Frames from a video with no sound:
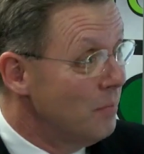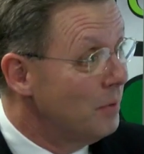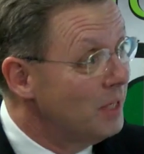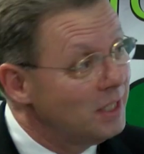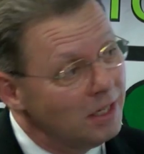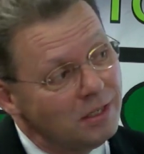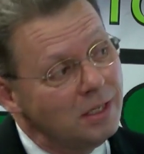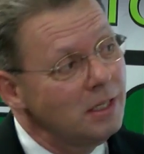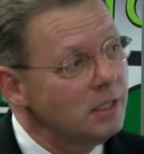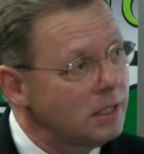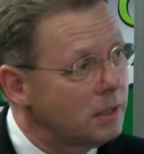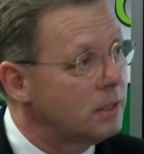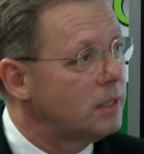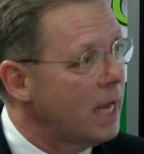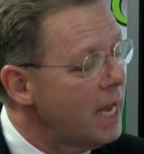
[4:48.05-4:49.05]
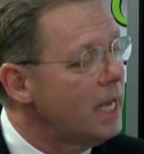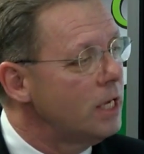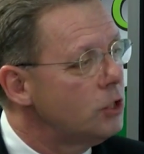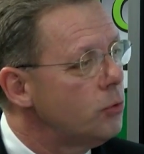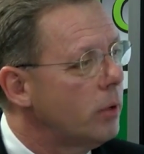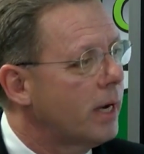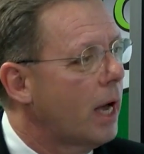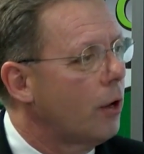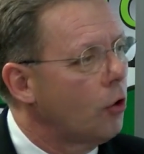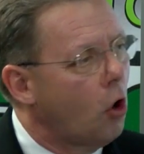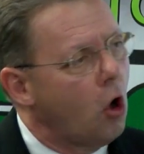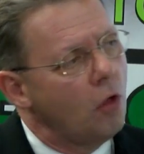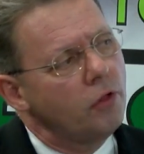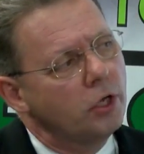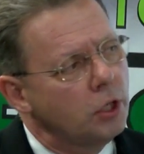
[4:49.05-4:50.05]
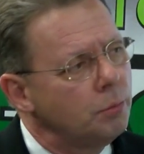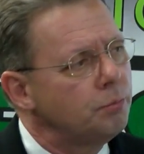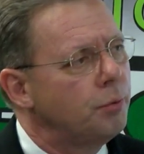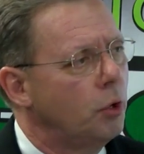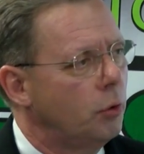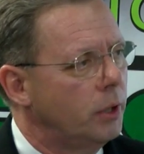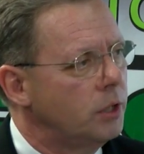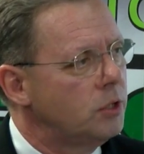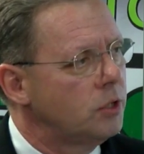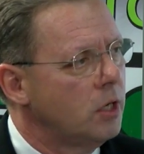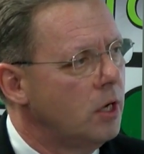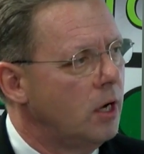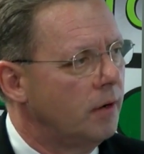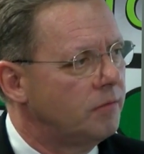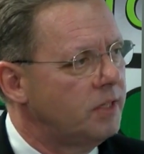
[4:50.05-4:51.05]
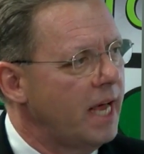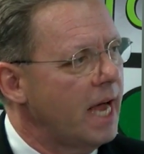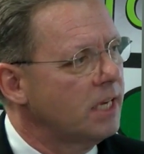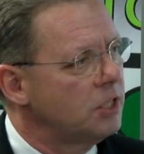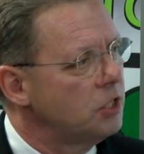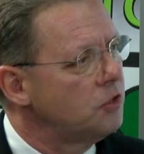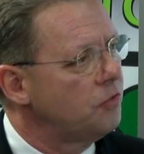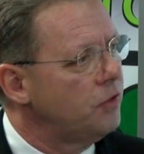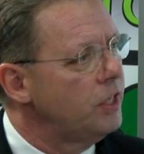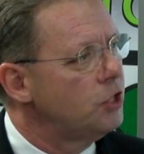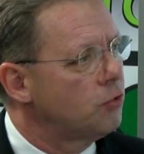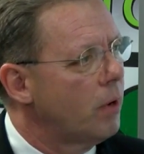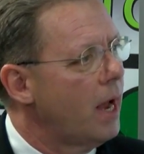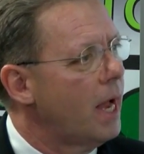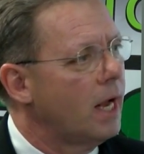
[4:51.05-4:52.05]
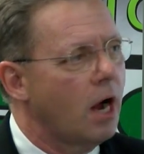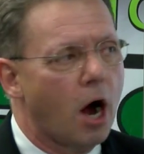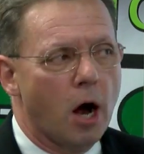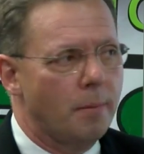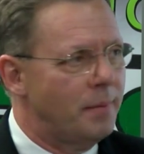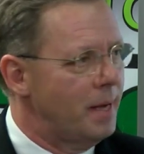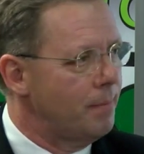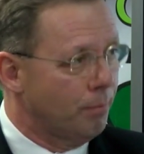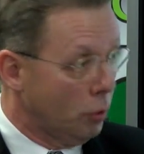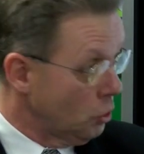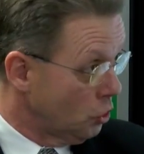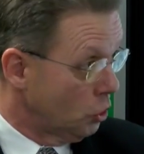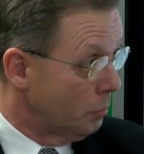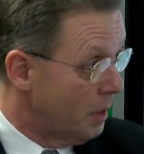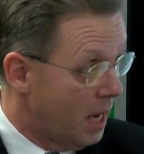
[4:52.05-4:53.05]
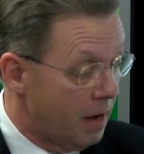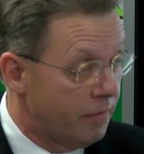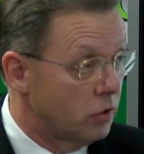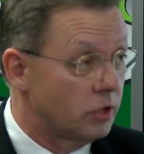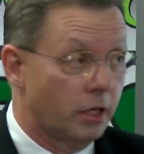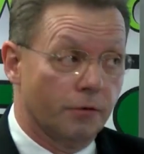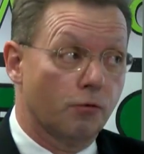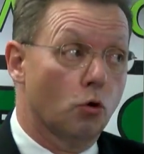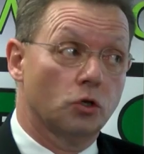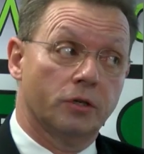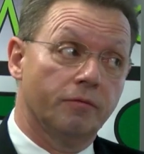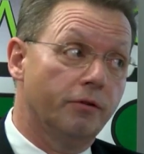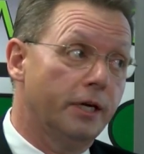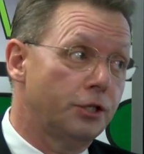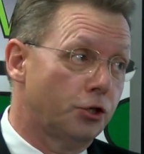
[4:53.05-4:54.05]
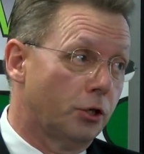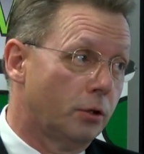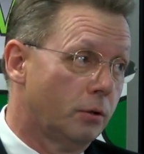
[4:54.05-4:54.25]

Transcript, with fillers: but it doesn't take into account all the components of taxes, fee drag, RB, personal behaviors, and of course inflation.